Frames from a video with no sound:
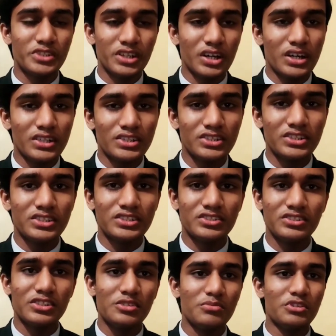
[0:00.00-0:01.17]
Mirage, it's
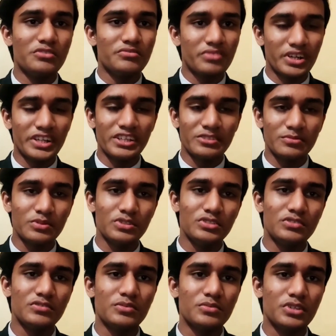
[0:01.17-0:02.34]
really been a fun
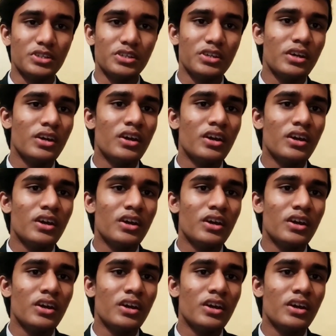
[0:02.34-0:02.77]
experience for me.